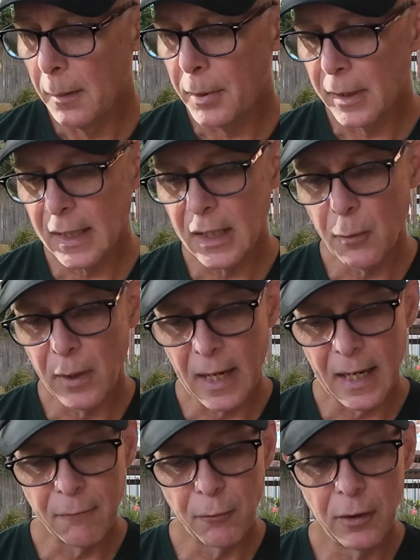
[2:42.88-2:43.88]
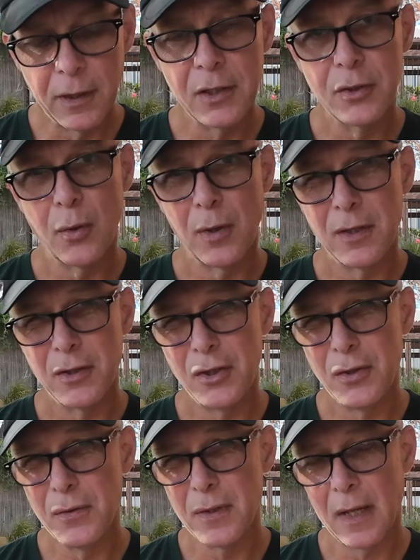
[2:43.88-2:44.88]
But anyway, I have really enjoyed the
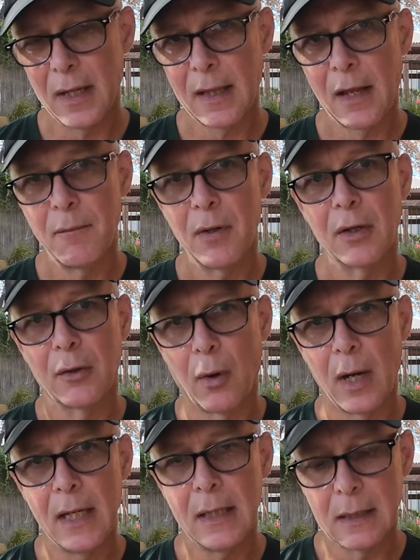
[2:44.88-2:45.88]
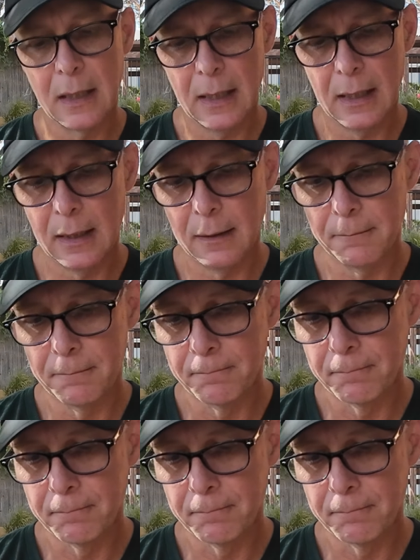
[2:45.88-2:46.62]
shoes. I think they've been great. Um,